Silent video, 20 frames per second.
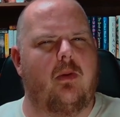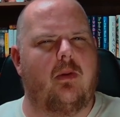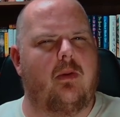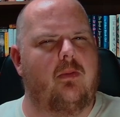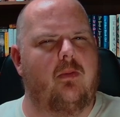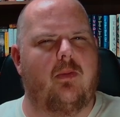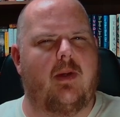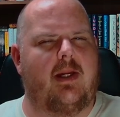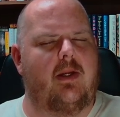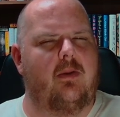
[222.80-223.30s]

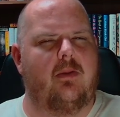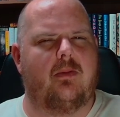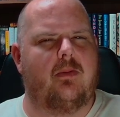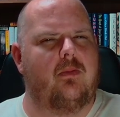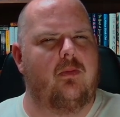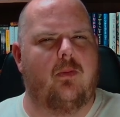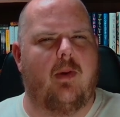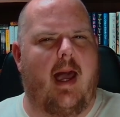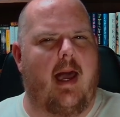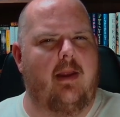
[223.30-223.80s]
what
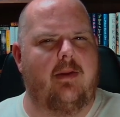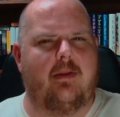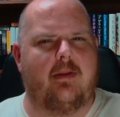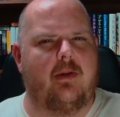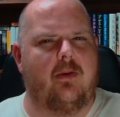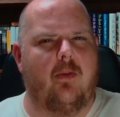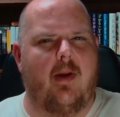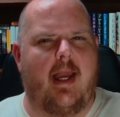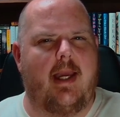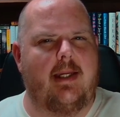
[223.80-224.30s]
do, how do the
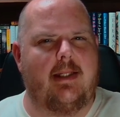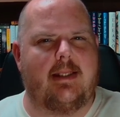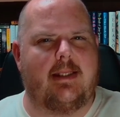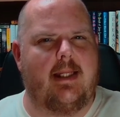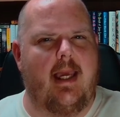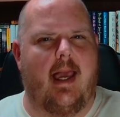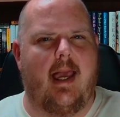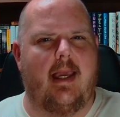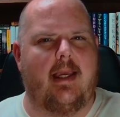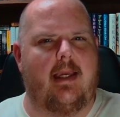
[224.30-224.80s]
Greys
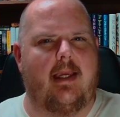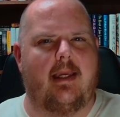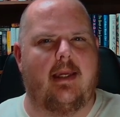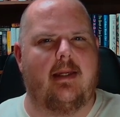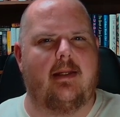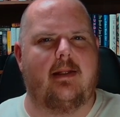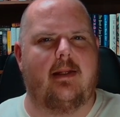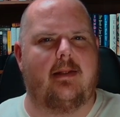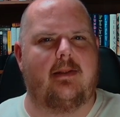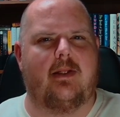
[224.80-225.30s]
tie
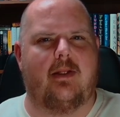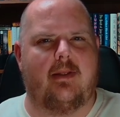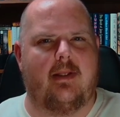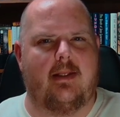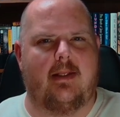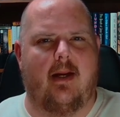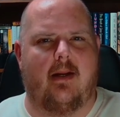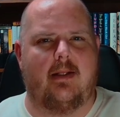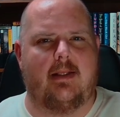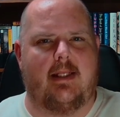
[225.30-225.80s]
in to the
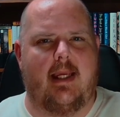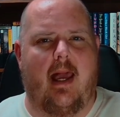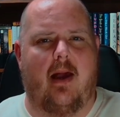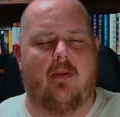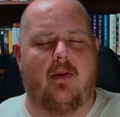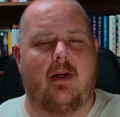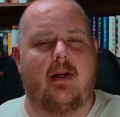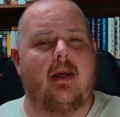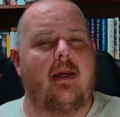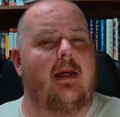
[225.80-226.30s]
Dark
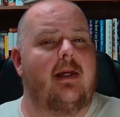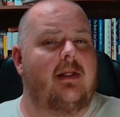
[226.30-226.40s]
Tower,